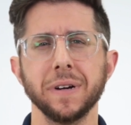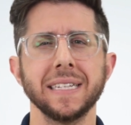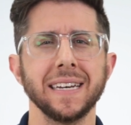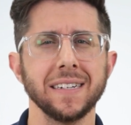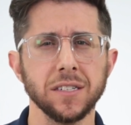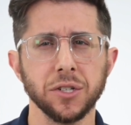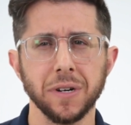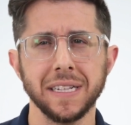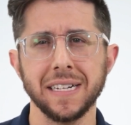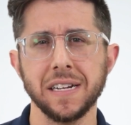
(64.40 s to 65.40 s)
III to
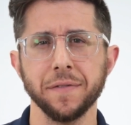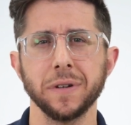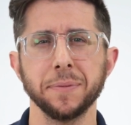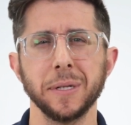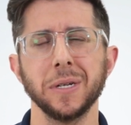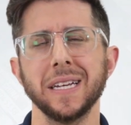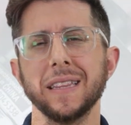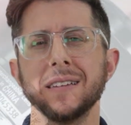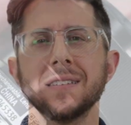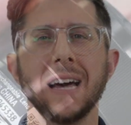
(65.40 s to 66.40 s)
illustrate the difference between these